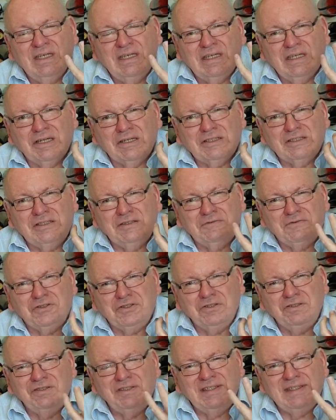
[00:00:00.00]
Lots of
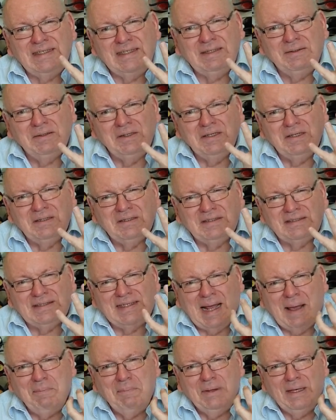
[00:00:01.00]
juicy,
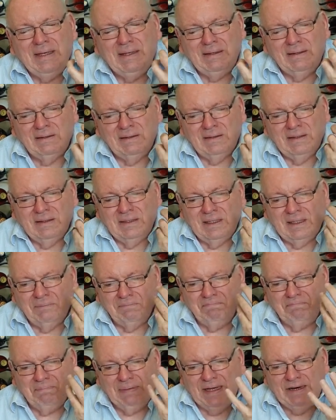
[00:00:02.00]
sappy
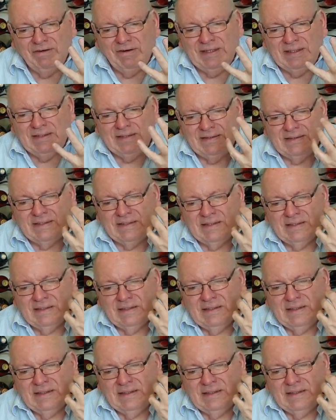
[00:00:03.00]
berries.